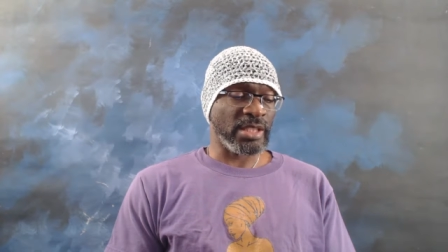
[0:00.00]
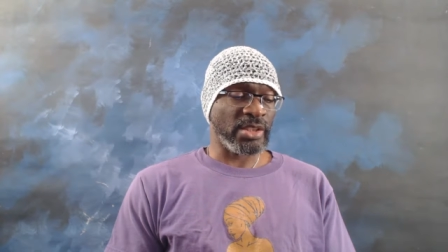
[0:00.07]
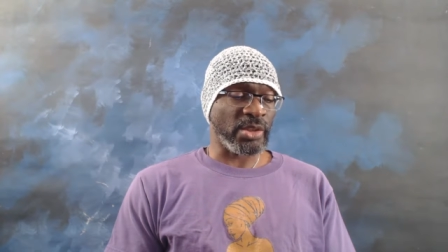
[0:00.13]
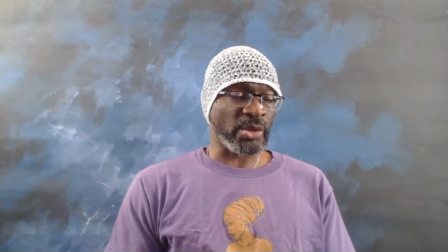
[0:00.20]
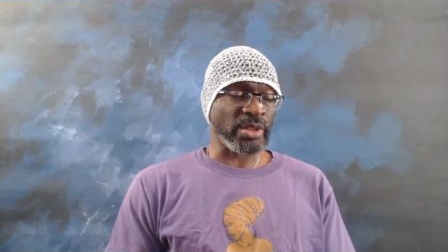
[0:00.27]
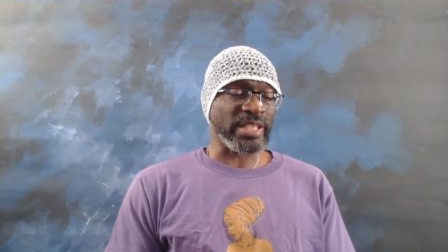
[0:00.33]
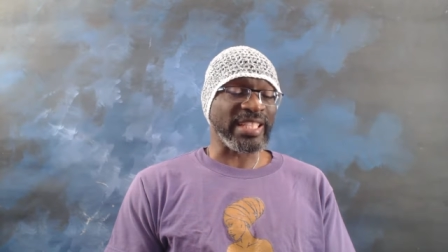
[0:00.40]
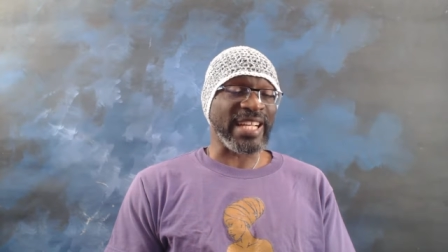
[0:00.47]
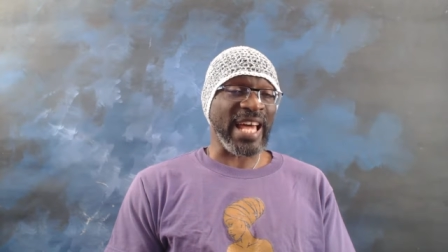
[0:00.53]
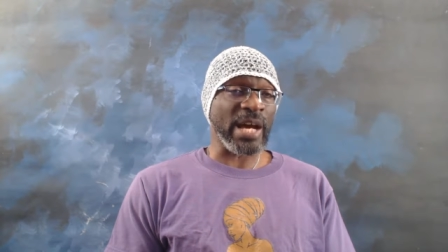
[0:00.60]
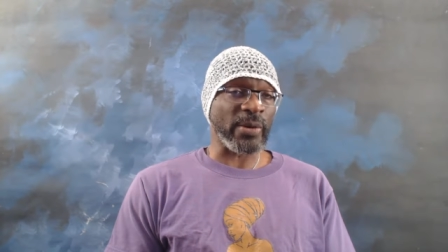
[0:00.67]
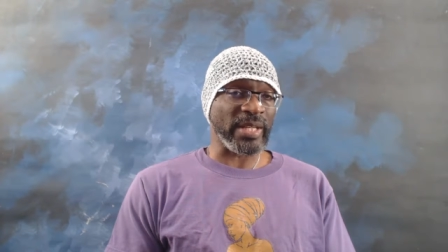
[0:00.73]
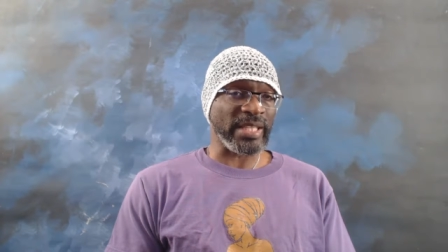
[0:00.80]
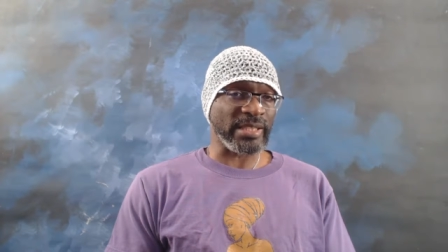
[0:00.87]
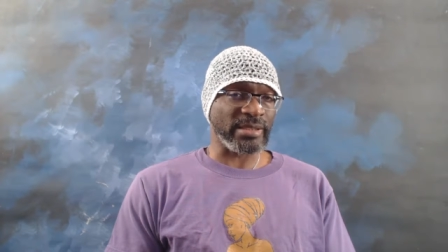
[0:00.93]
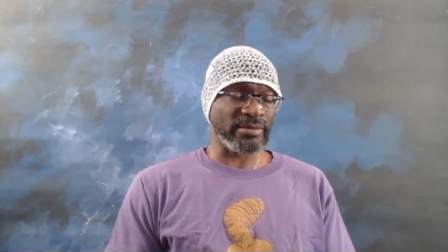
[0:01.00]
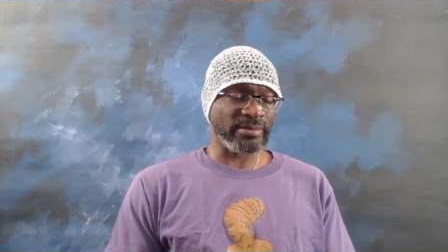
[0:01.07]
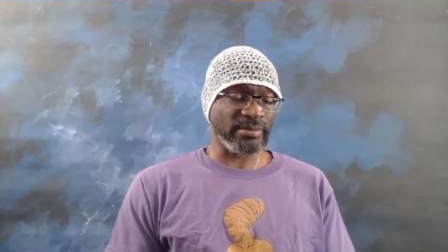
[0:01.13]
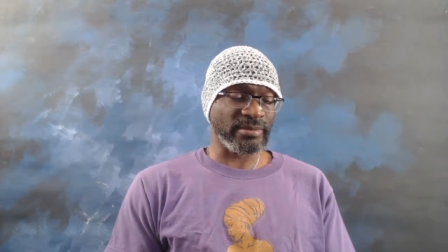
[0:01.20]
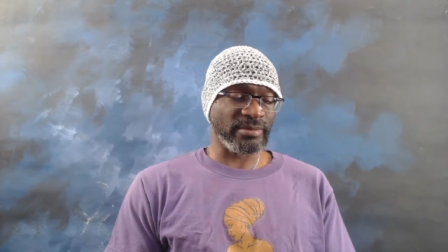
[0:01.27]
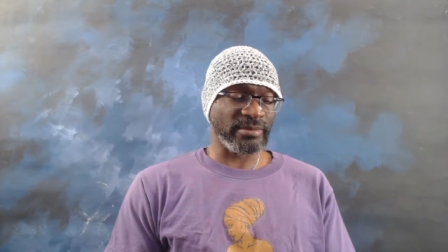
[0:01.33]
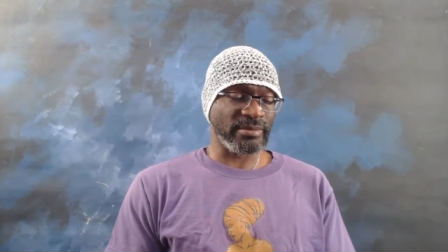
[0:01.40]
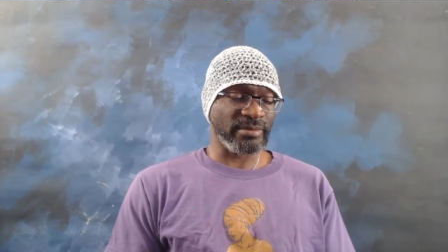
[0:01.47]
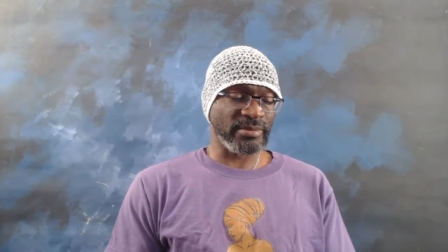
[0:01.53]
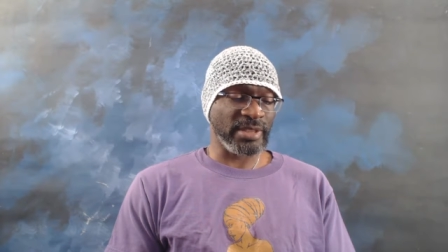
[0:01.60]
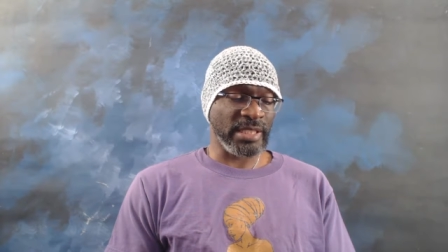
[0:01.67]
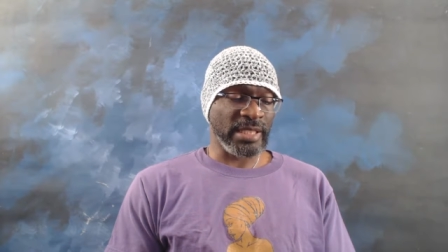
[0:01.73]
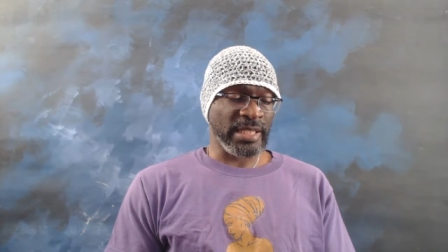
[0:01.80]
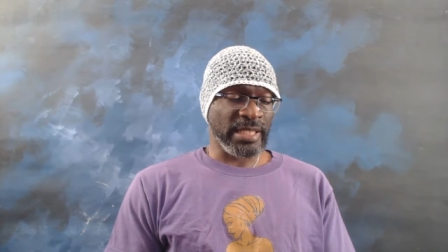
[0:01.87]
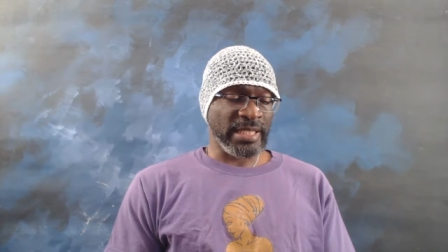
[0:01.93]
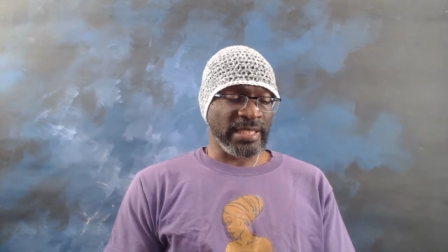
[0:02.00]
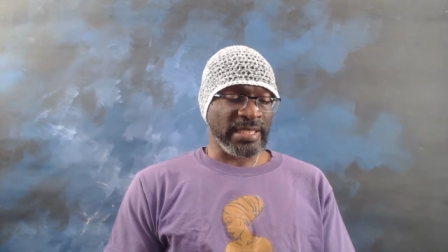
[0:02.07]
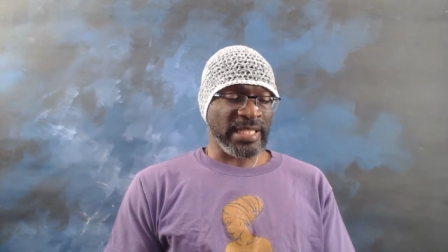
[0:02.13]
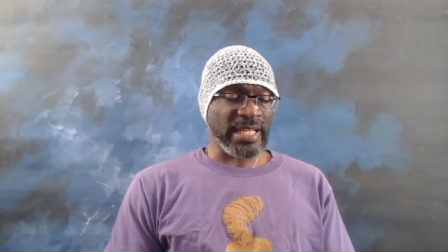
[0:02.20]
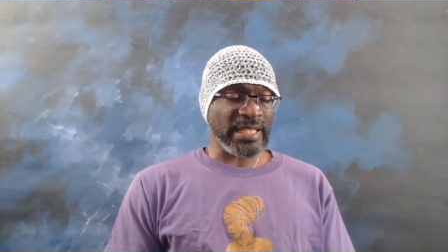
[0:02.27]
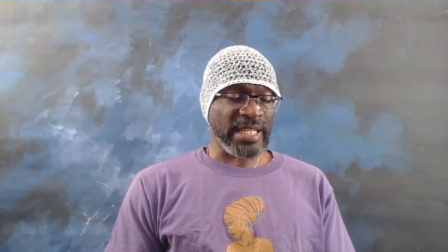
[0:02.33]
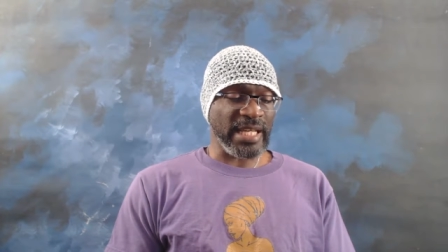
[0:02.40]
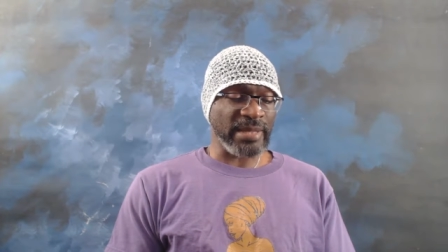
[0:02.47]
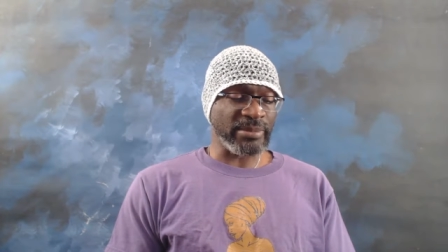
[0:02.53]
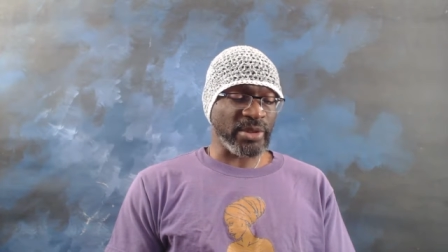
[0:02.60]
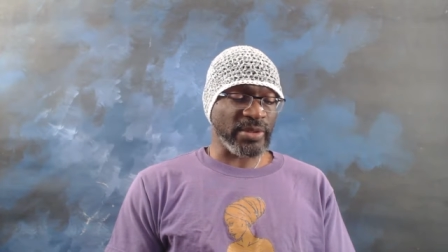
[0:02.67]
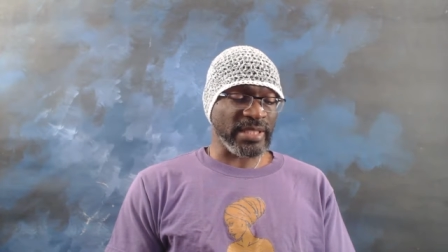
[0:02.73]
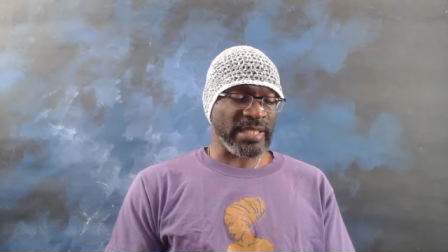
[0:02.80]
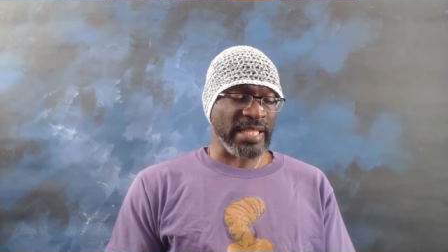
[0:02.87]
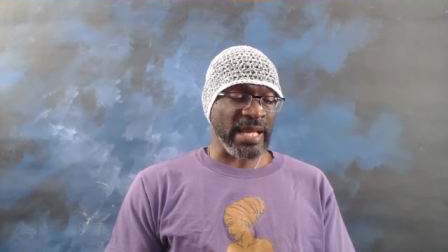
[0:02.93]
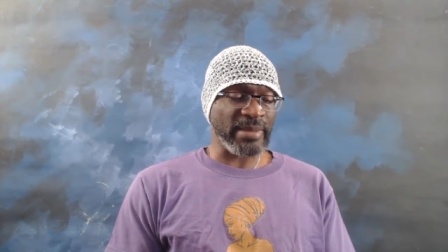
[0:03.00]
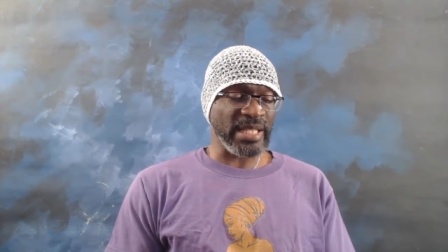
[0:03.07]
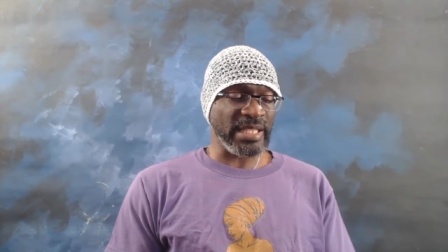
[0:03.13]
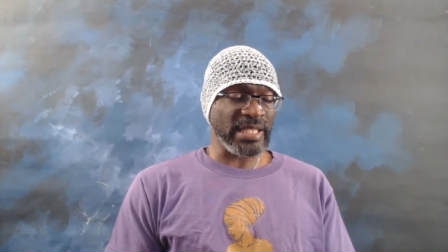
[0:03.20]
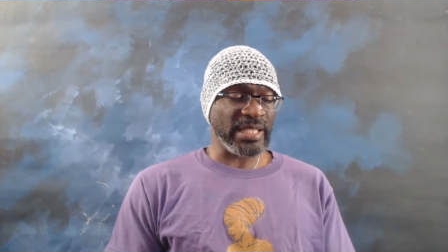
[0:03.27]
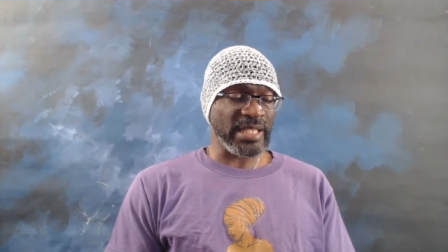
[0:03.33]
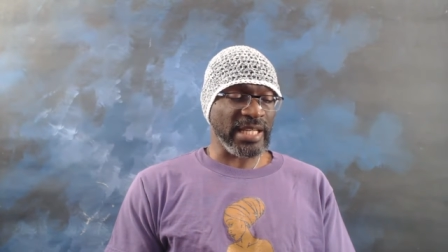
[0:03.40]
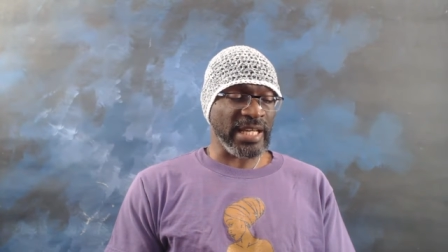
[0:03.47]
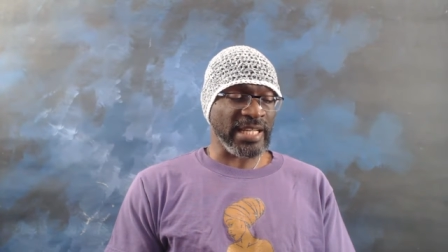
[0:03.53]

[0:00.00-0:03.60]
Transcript: Don't allow it. Take time to examine